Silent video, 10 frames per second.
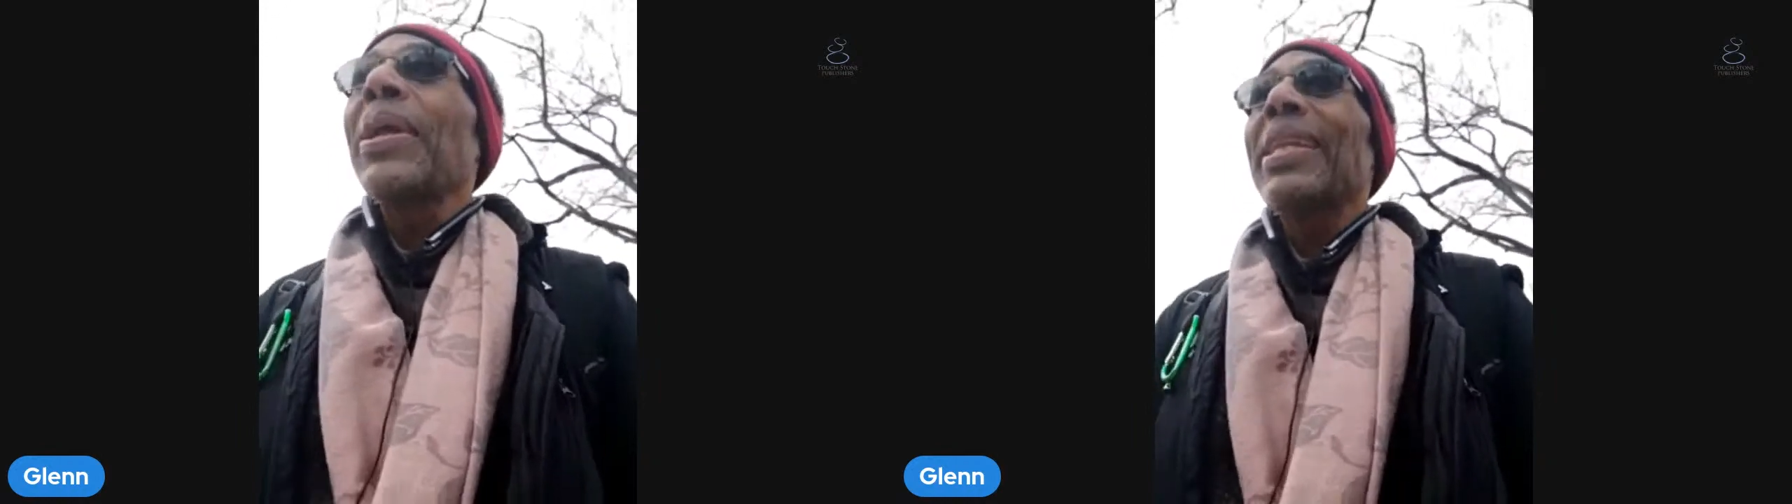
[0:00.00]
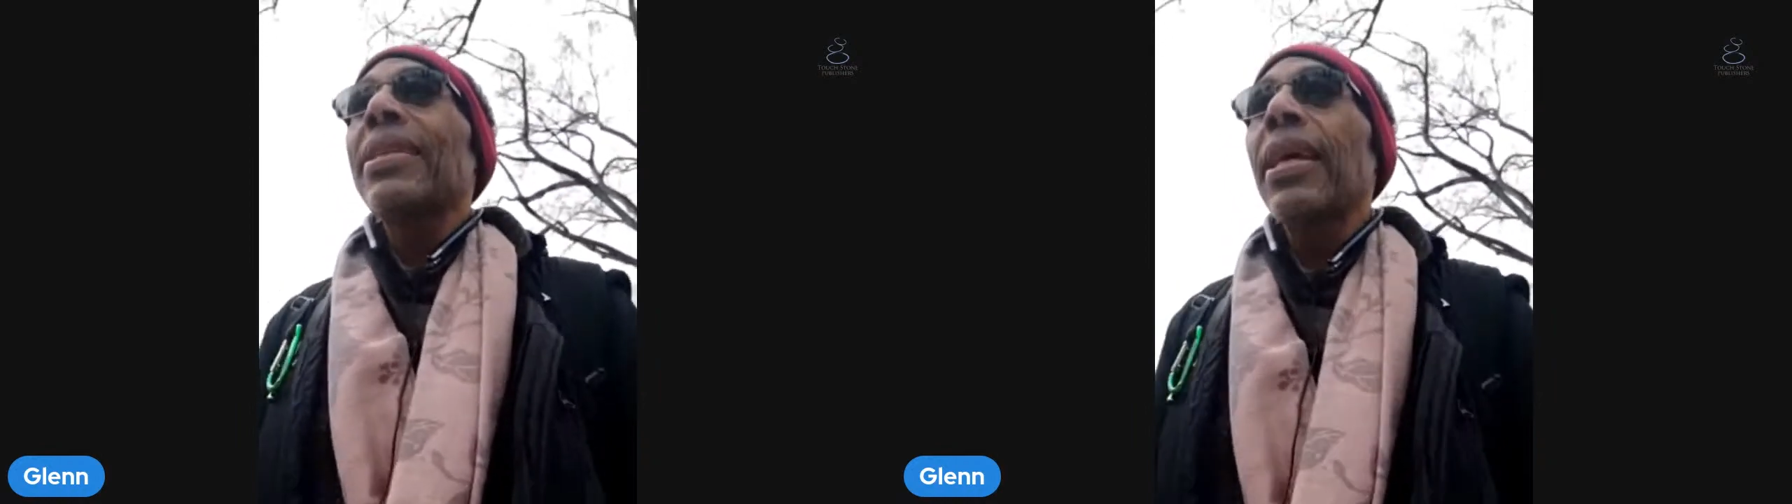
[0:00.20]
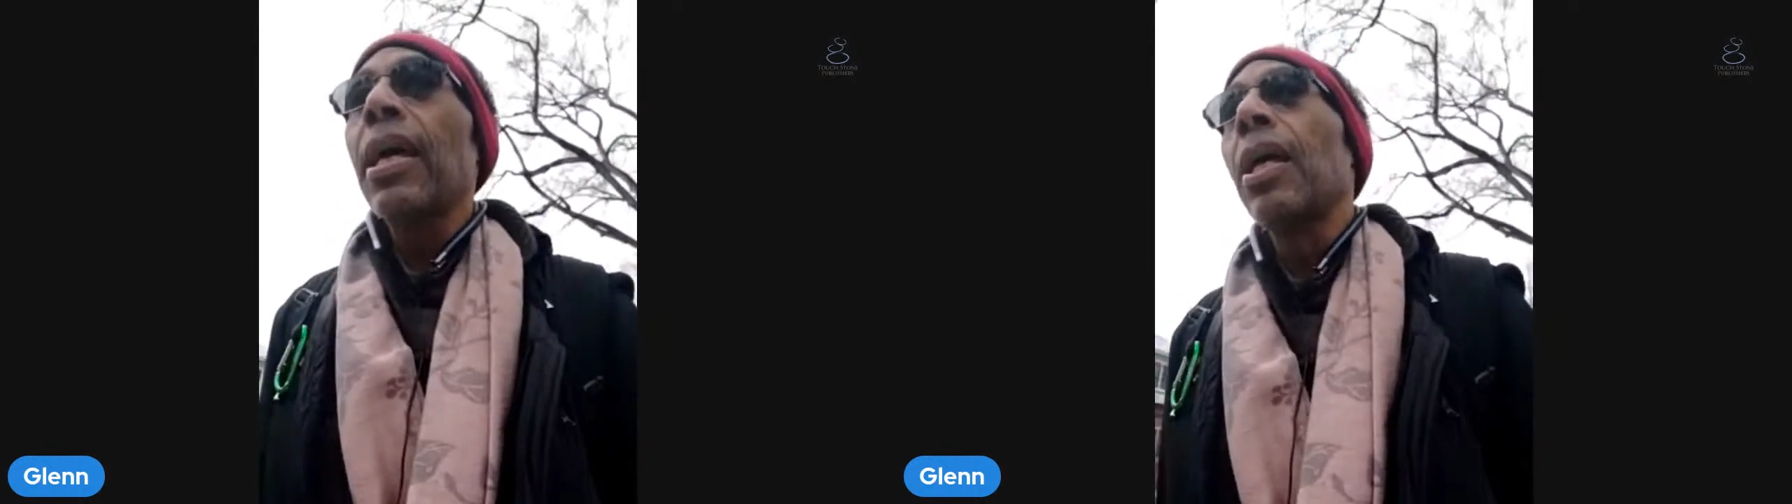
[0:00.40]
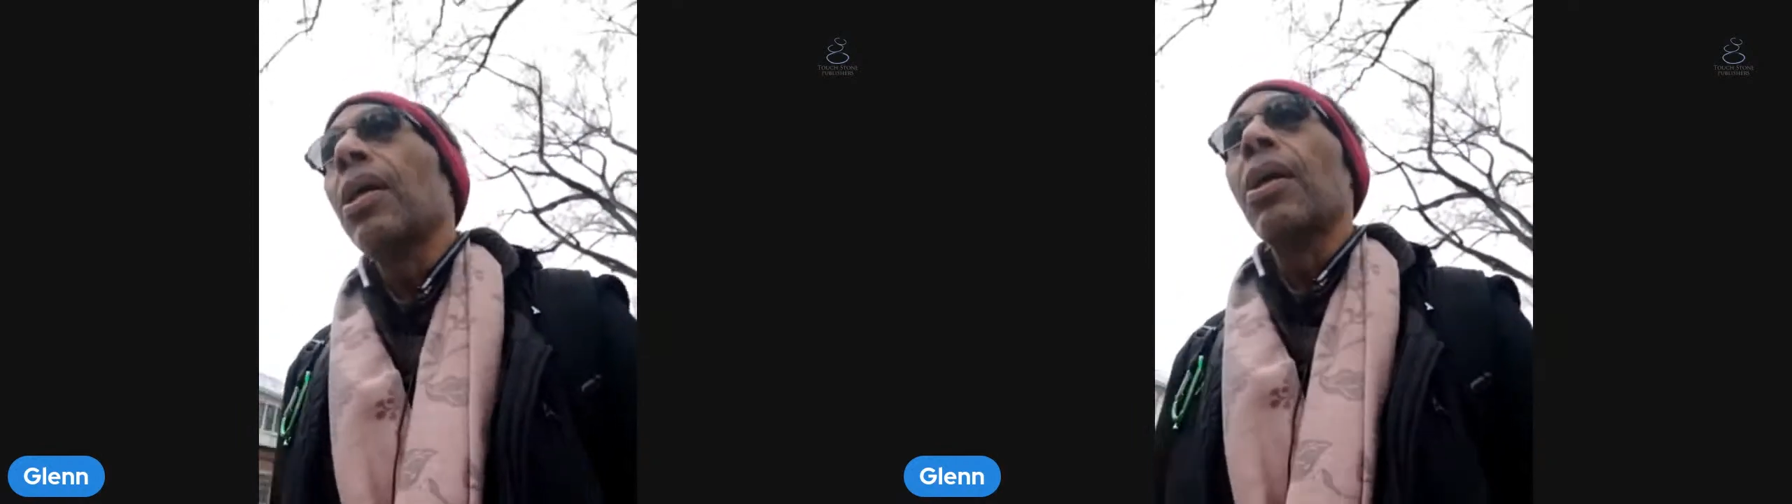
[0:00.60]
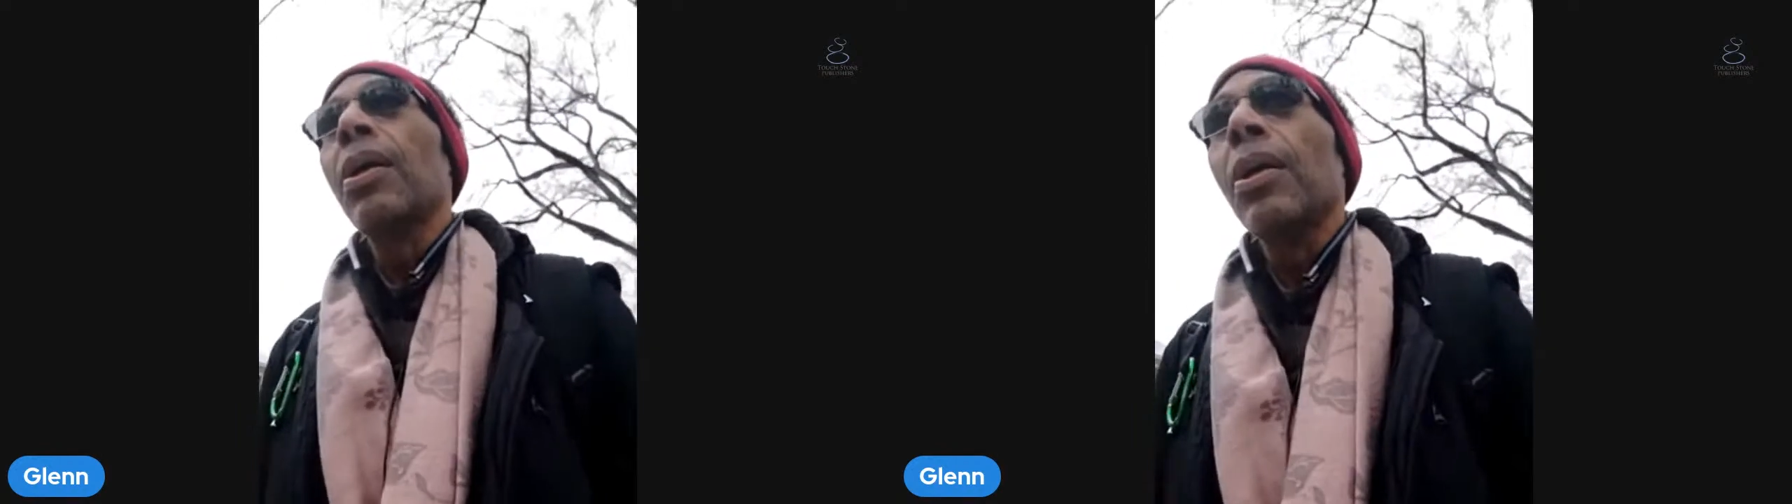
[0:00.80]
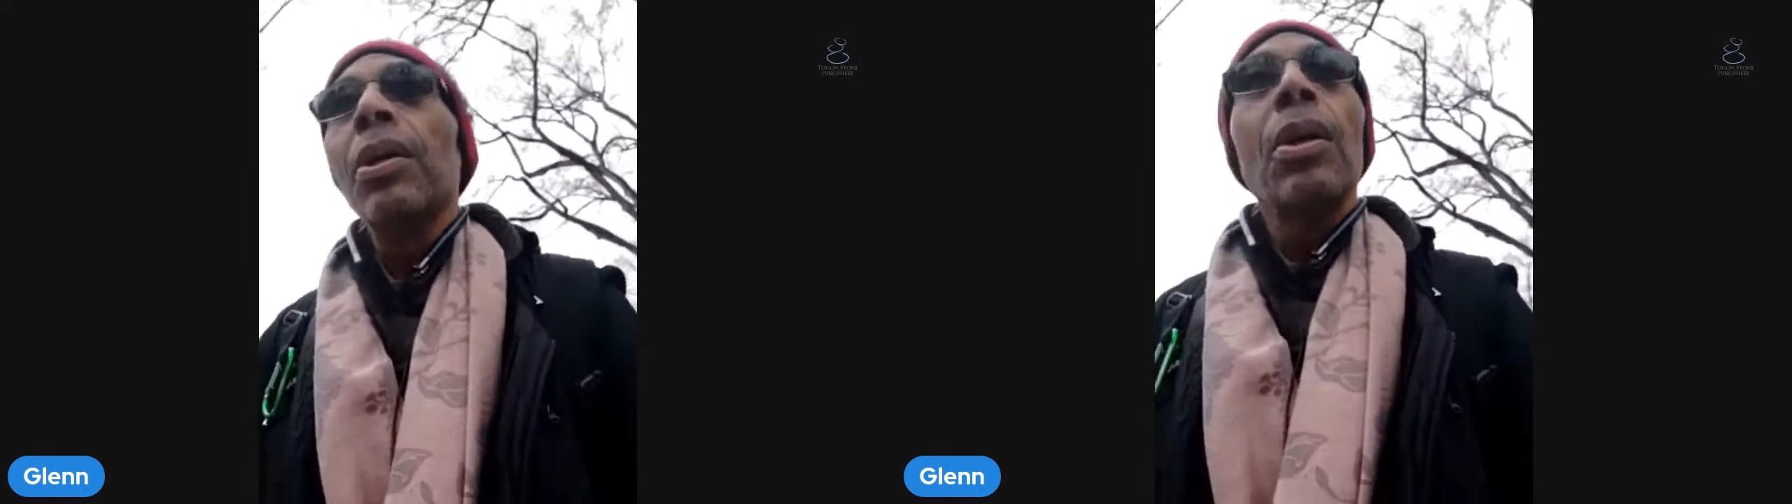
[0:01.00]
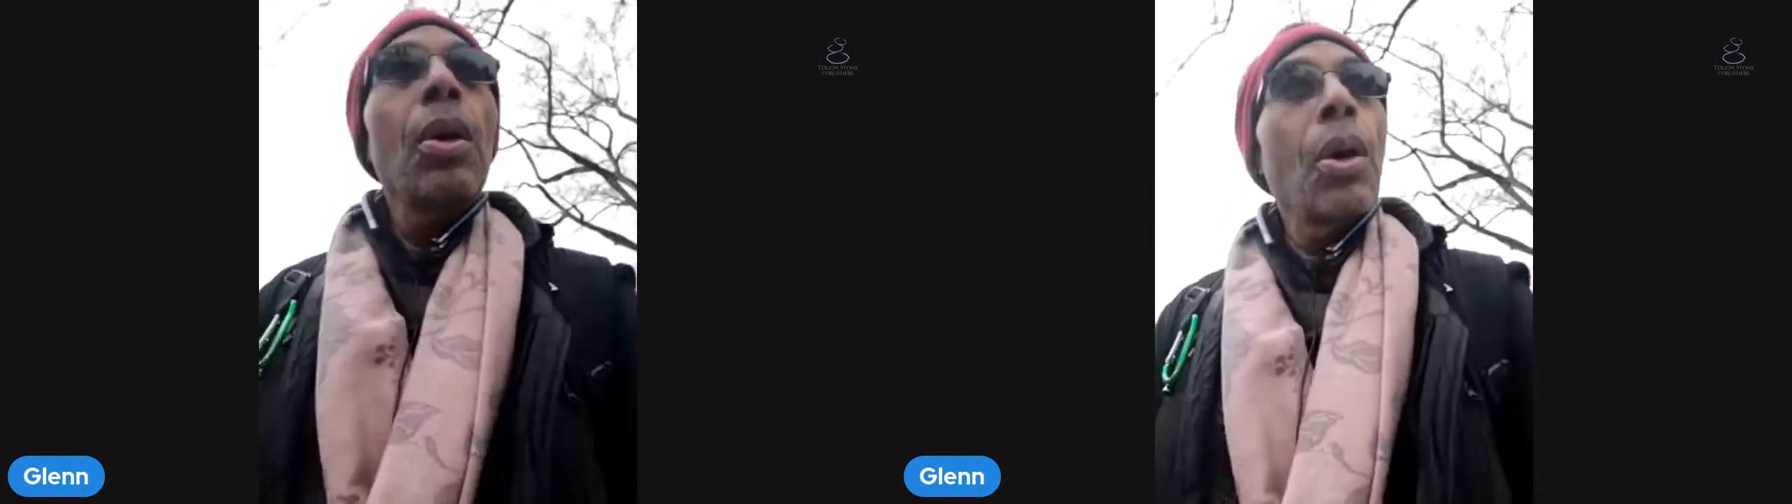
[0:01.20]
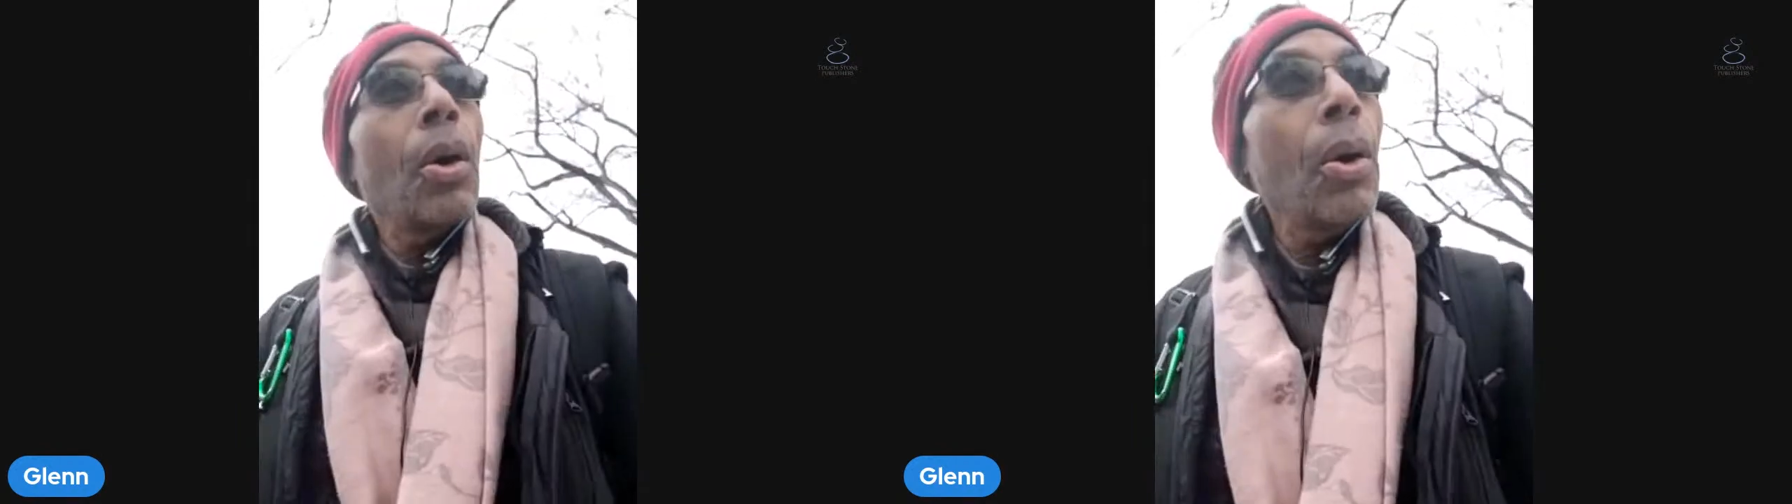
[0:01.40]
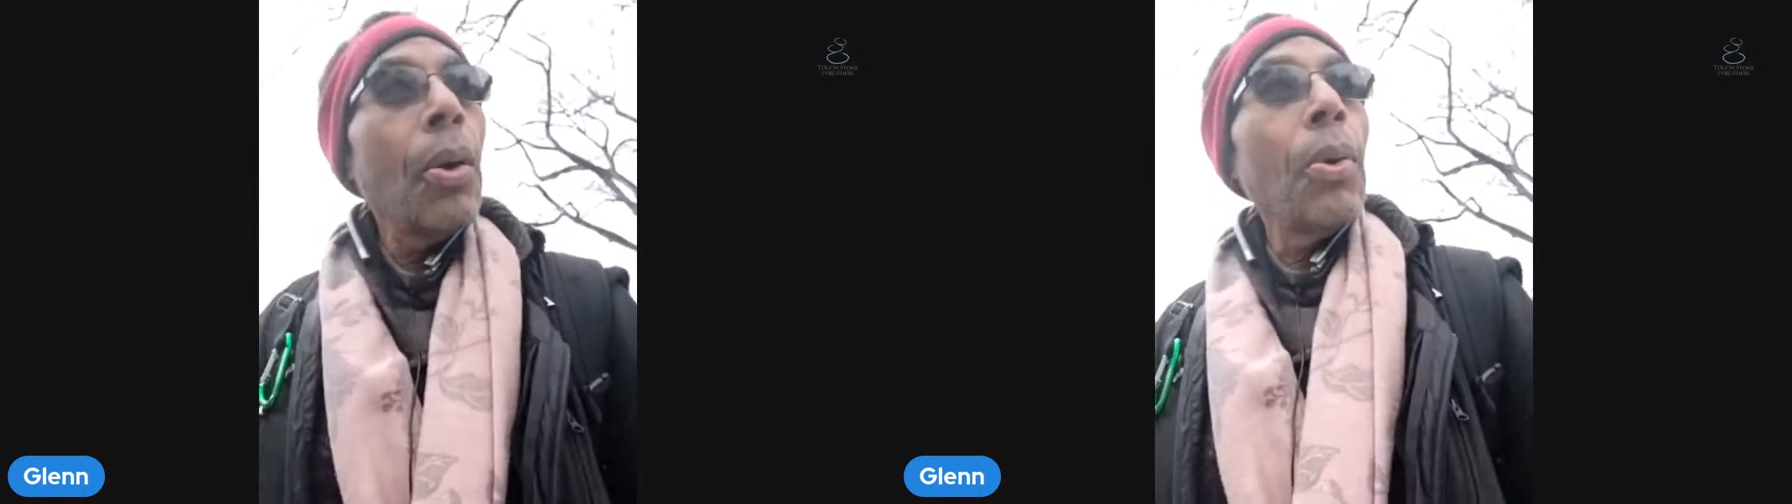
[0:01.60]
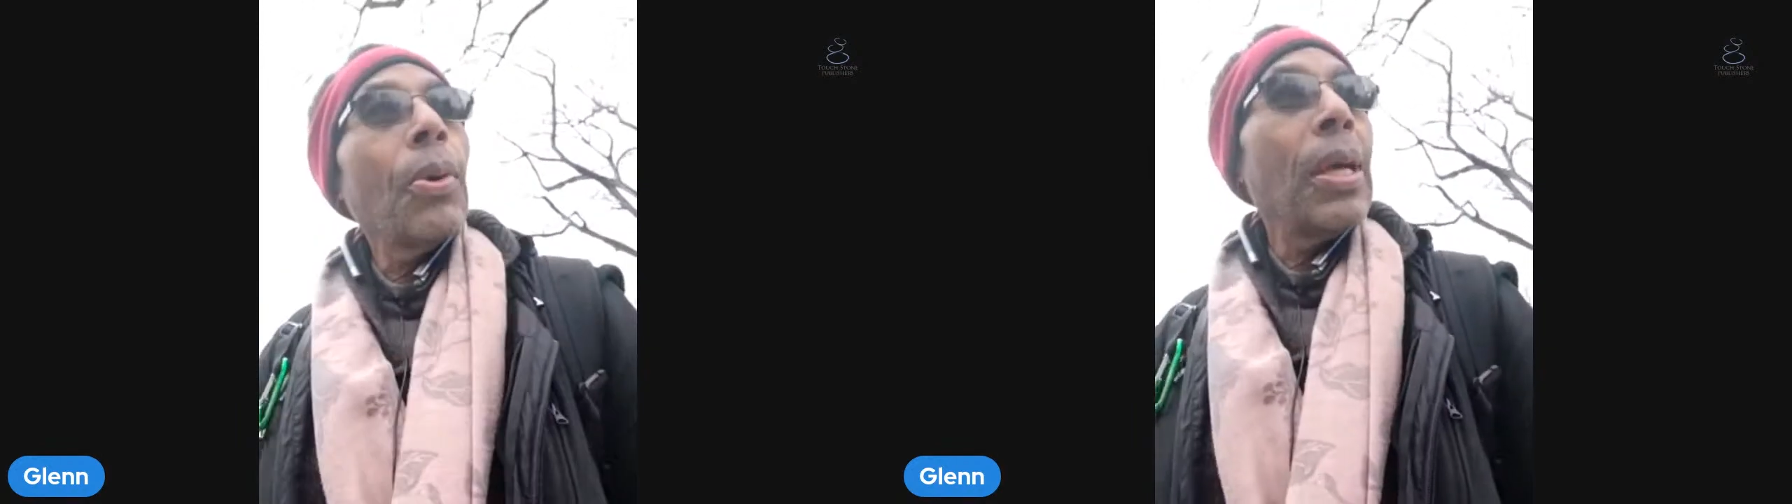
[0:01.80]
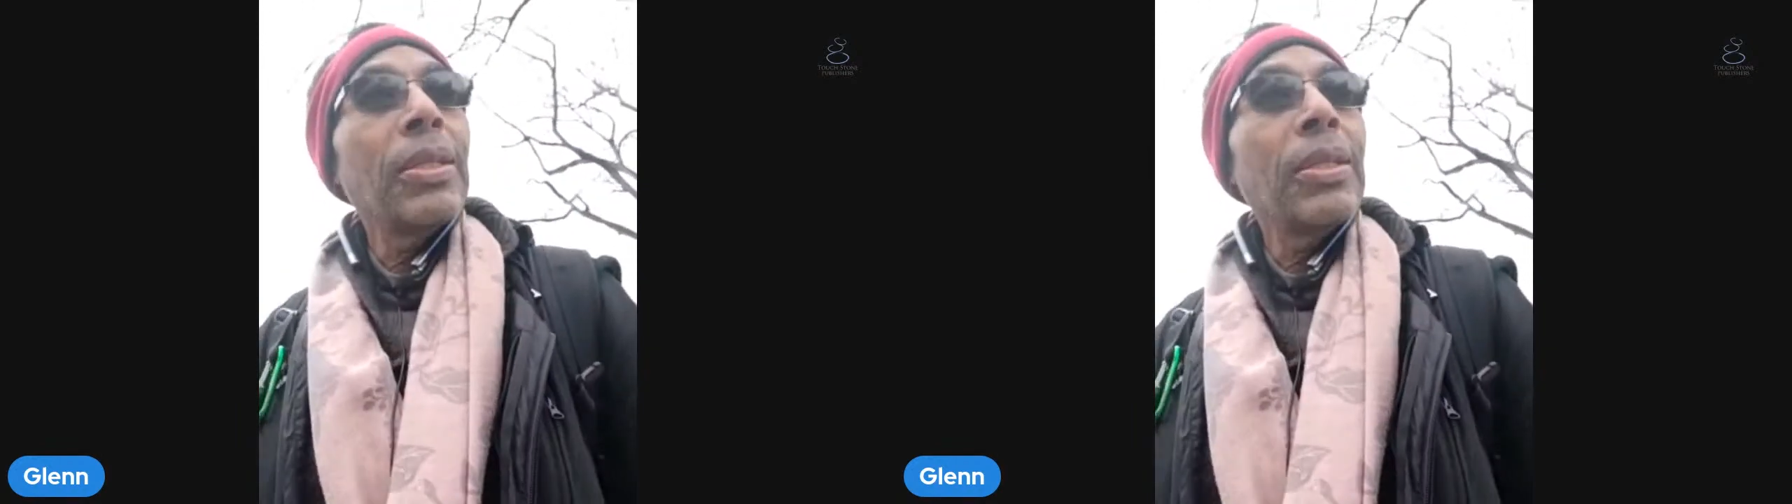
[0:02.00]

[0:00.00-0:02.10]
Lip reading: weakness, O